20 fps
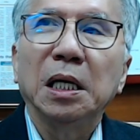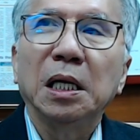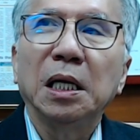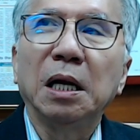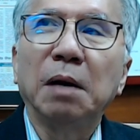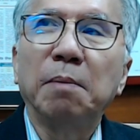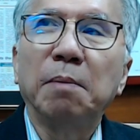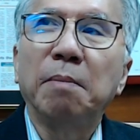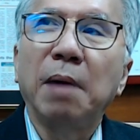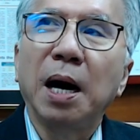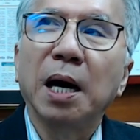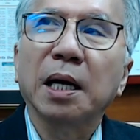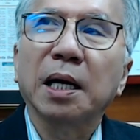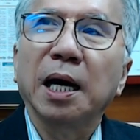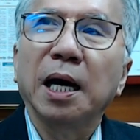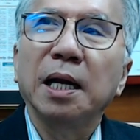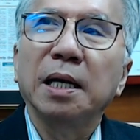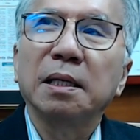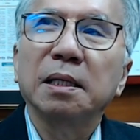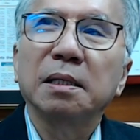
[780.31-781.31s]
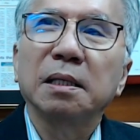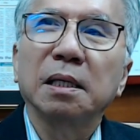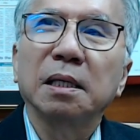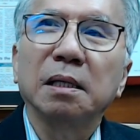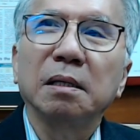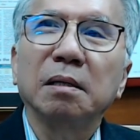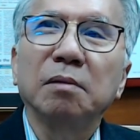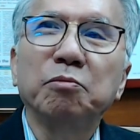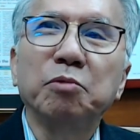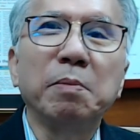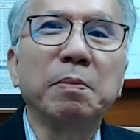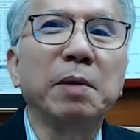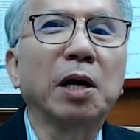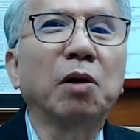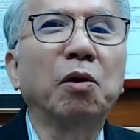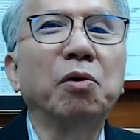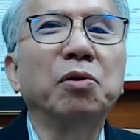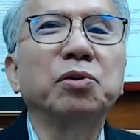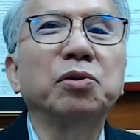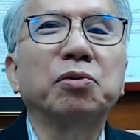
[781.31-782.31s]
the market, we may
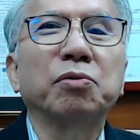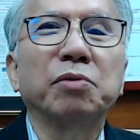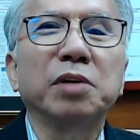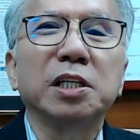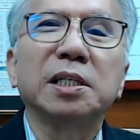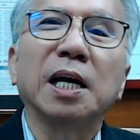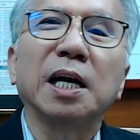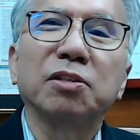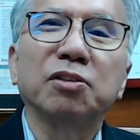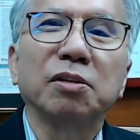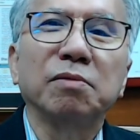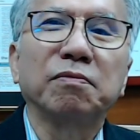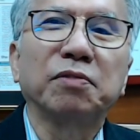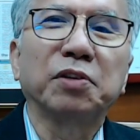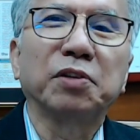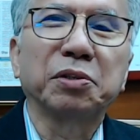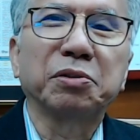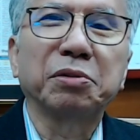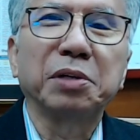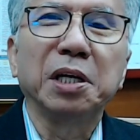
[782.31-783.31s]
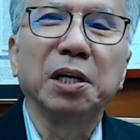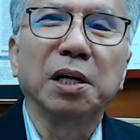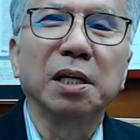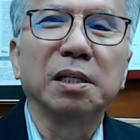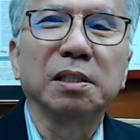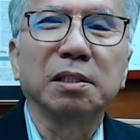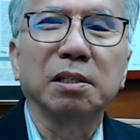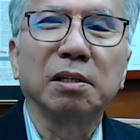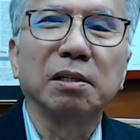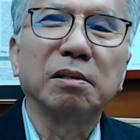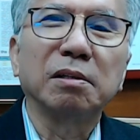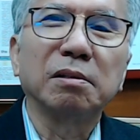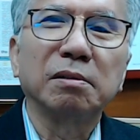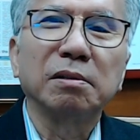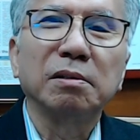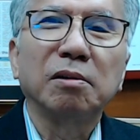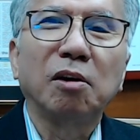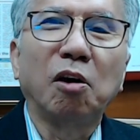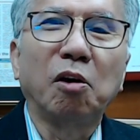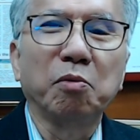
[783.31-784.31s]
go into recession for 3 years, you know,
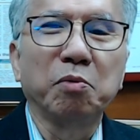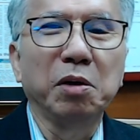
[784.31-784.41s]
or